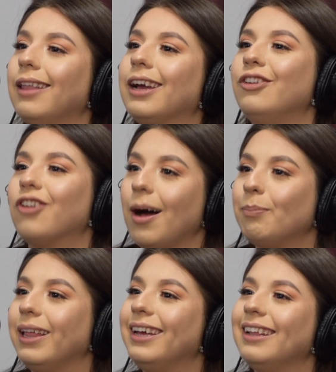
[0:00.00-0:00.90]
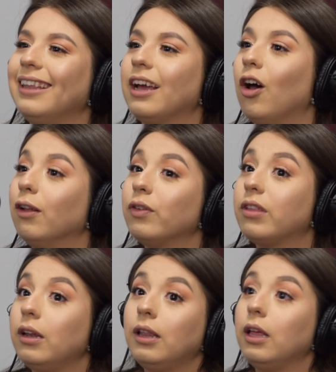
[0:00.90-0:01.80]
a drop, like all of a
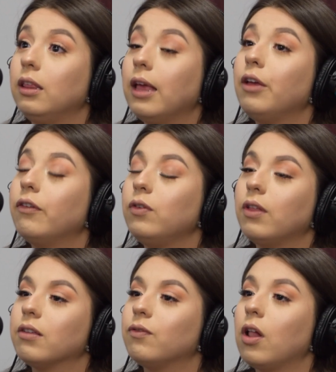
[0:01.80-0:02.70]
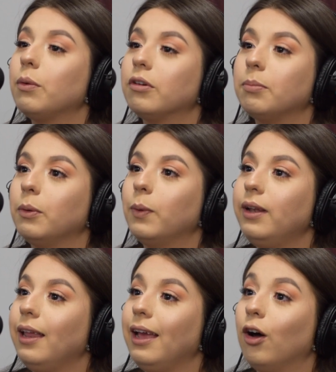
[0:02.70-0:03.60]
sudden, like, you have 2,000 followers, but
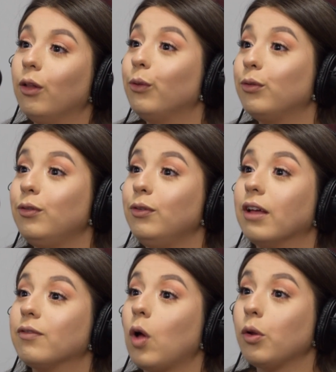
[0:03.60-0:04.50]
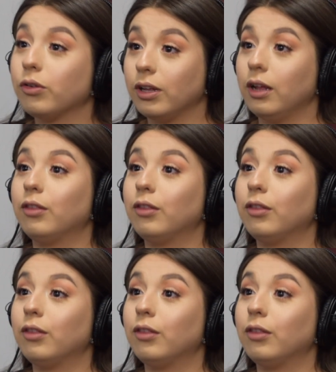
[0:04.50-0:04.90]
one day all those 2,000 followers could